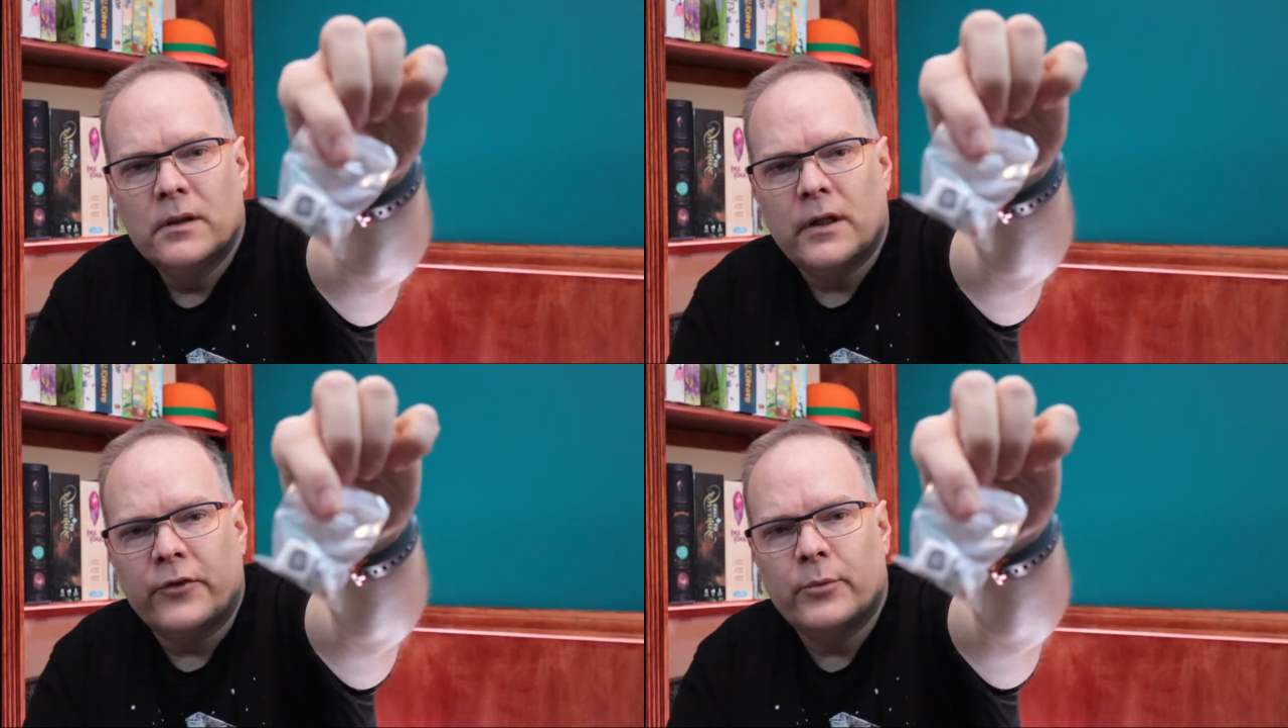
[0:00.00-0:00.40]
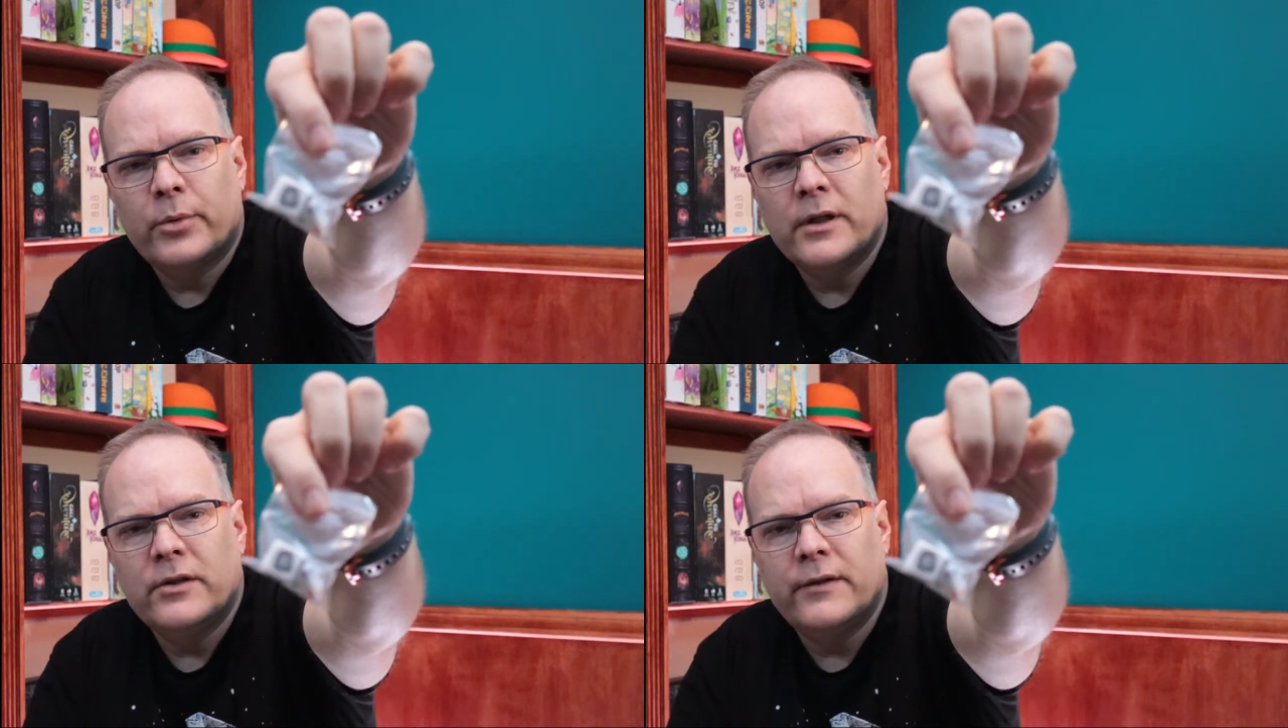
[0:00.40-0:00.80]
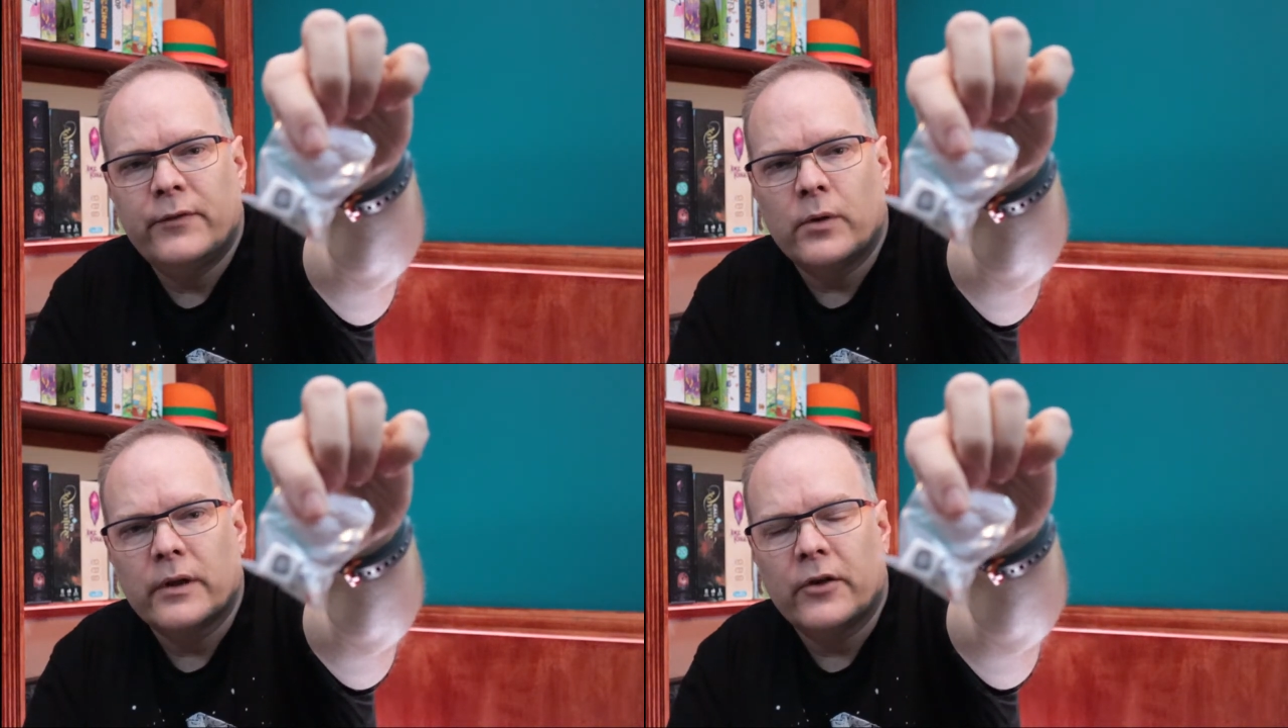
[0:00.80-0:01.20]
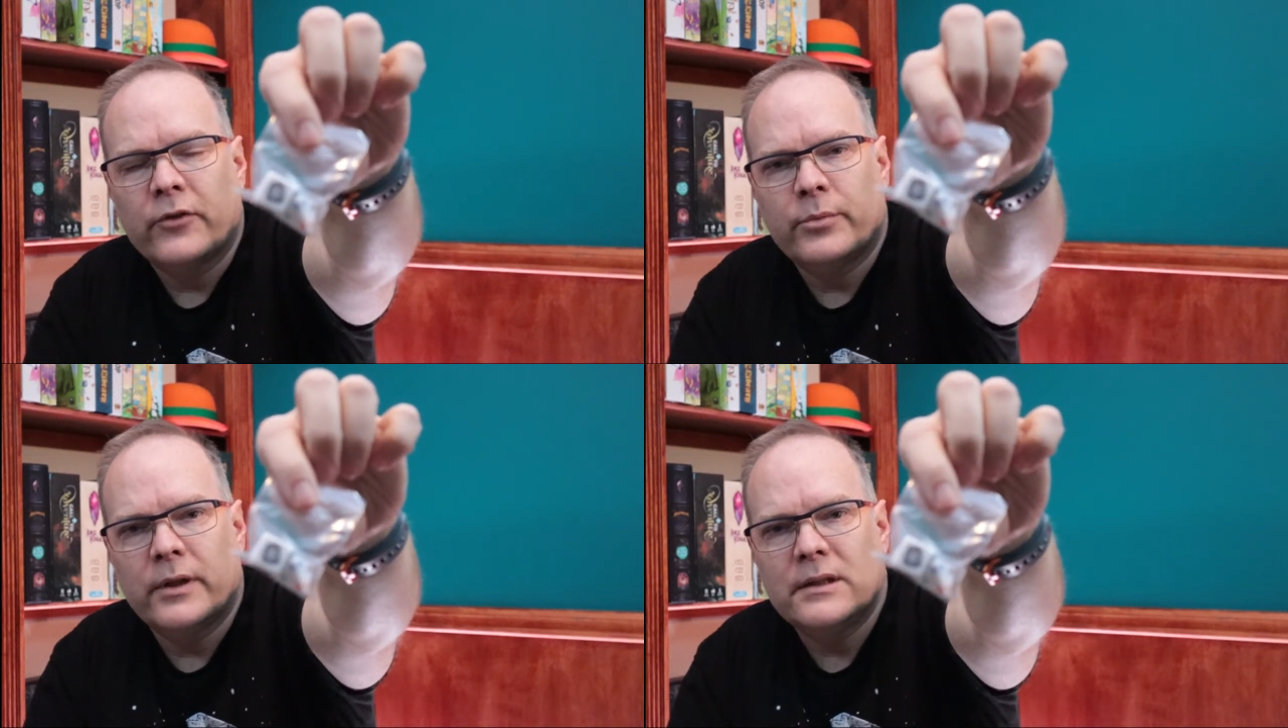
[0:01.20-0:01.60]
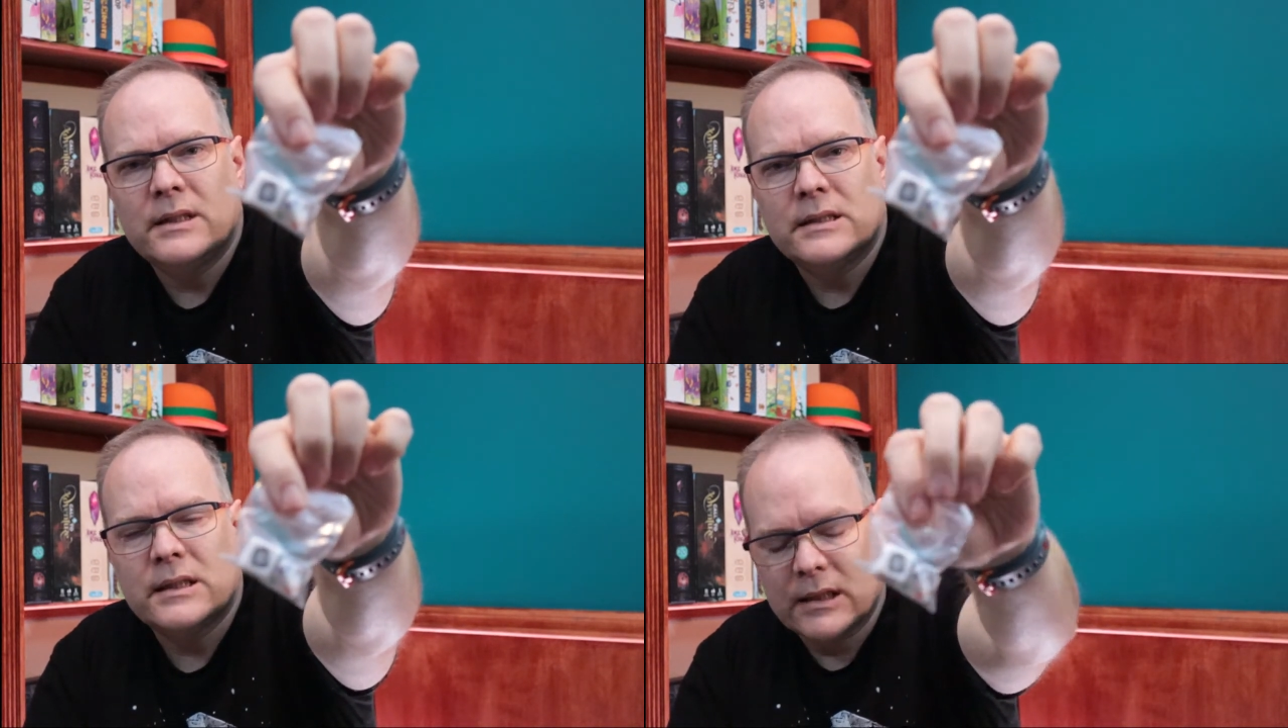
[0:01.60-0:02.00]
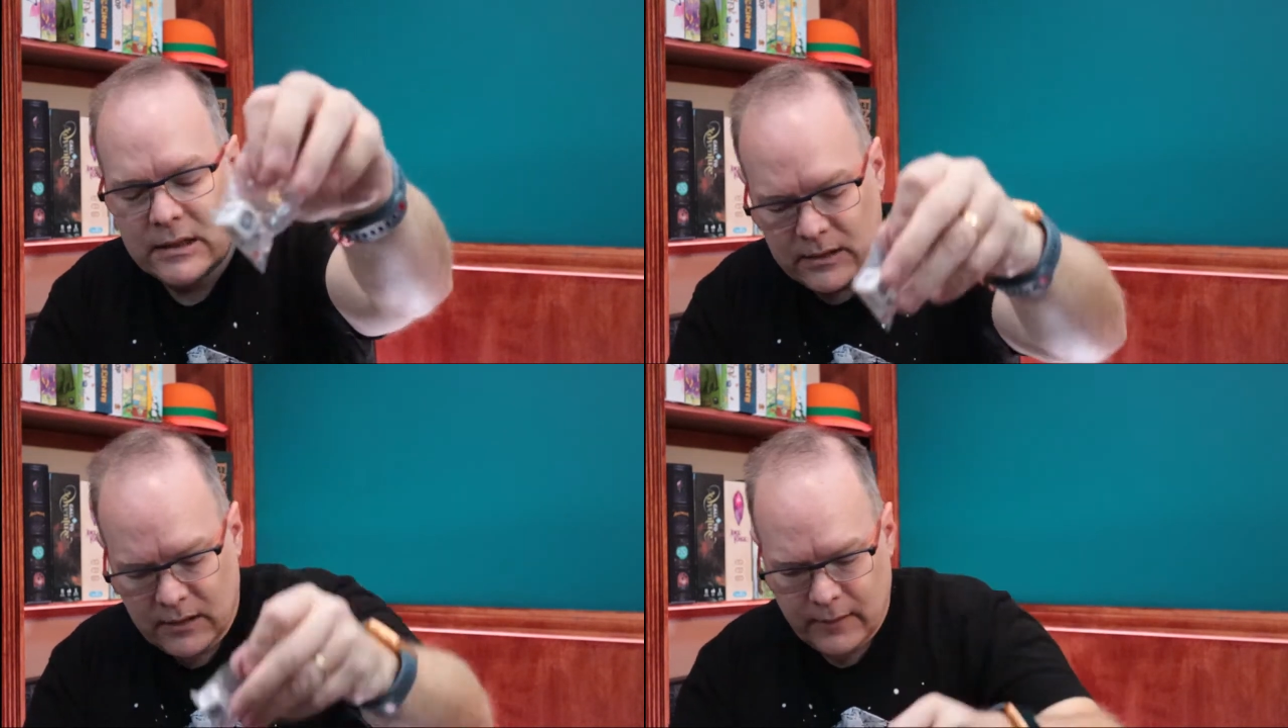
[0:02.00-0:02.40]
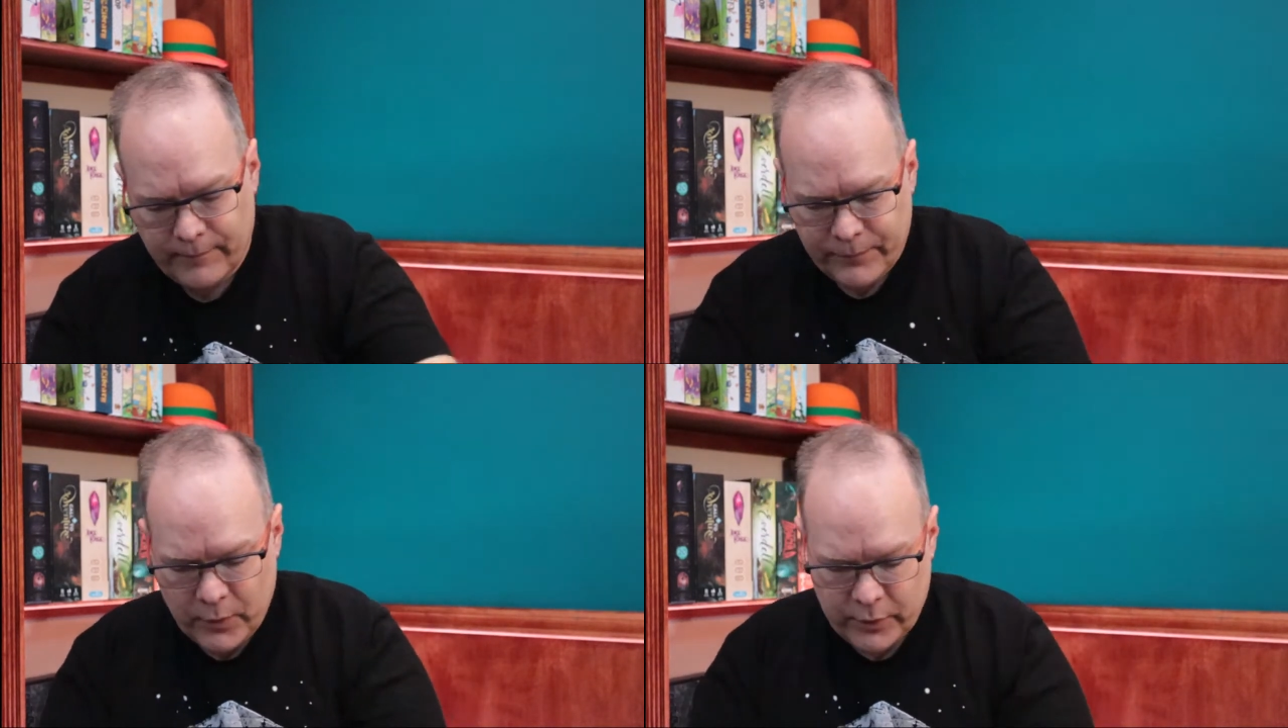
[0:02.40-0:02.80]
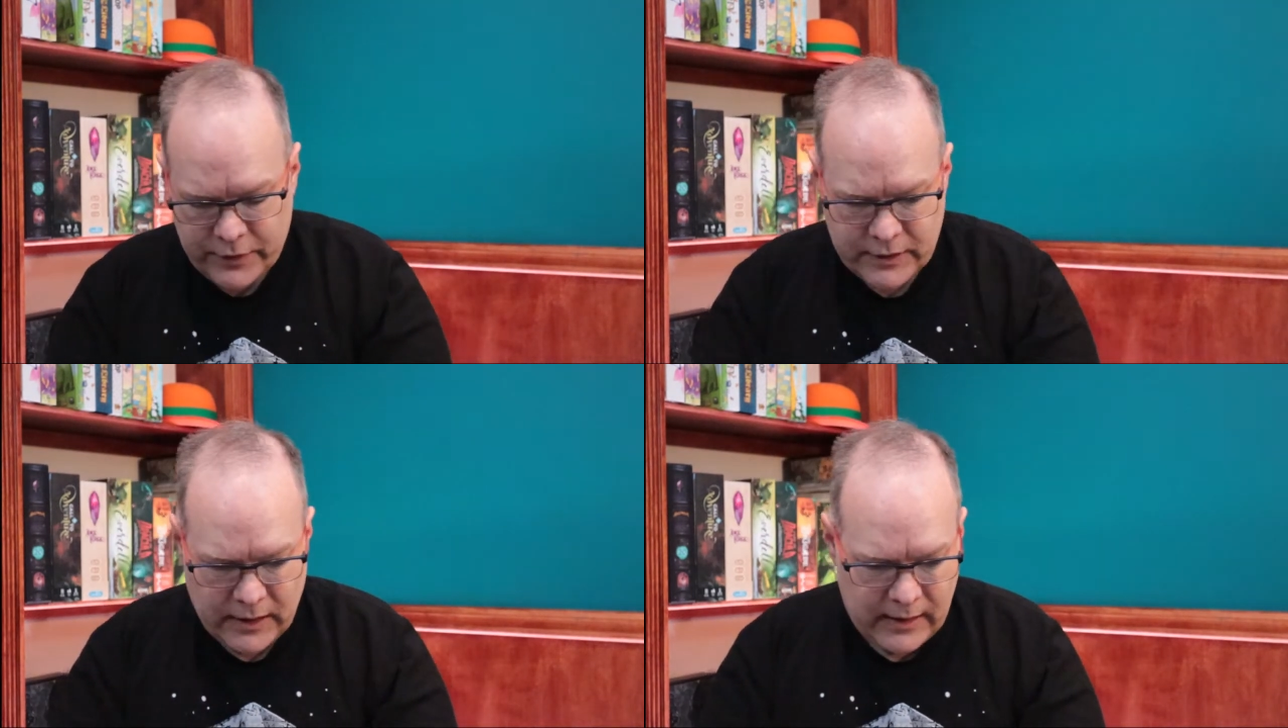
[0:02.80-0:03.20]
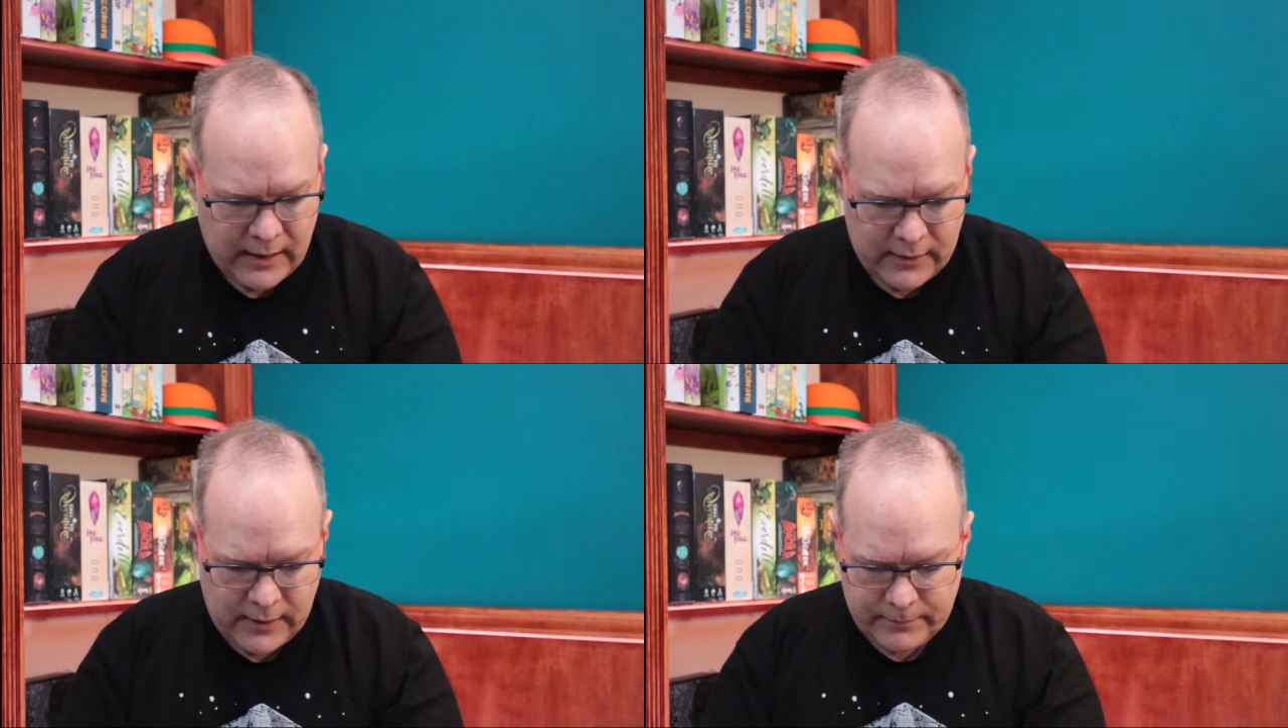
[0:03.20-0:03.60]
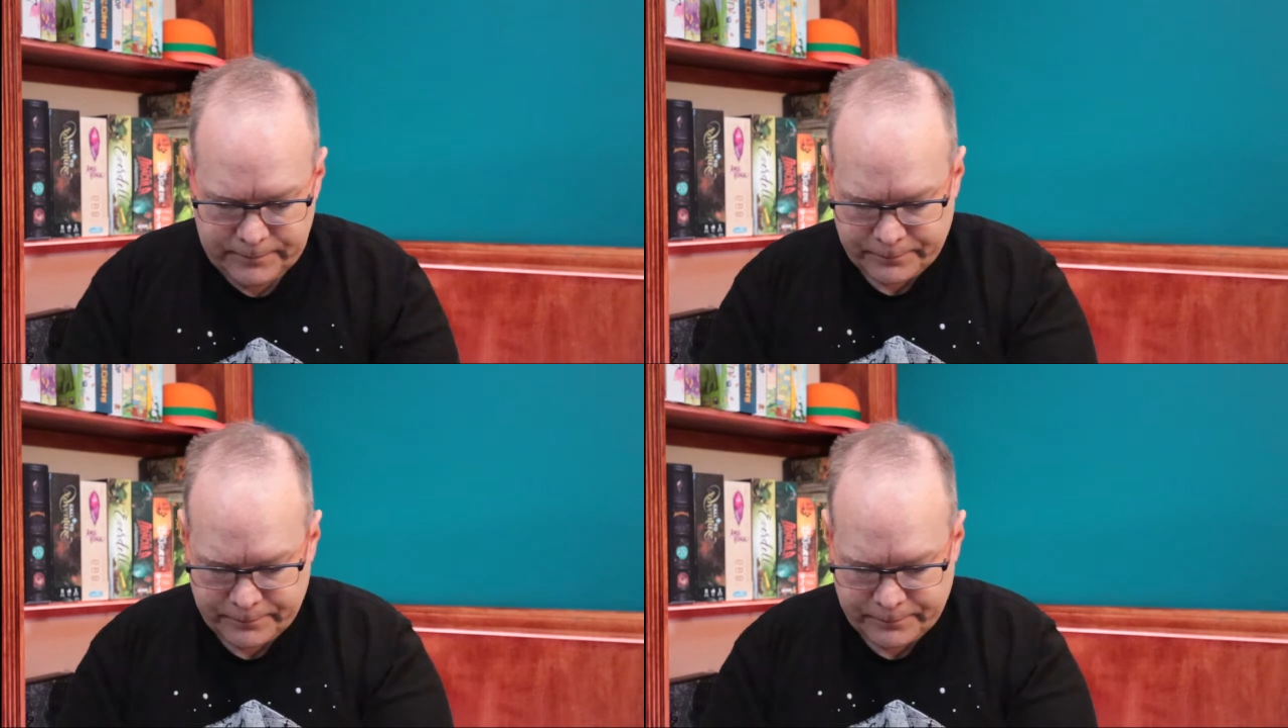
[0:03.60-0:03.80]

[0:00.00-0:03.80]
Custom printed D4 and a custom printed D6, which is kind of handy.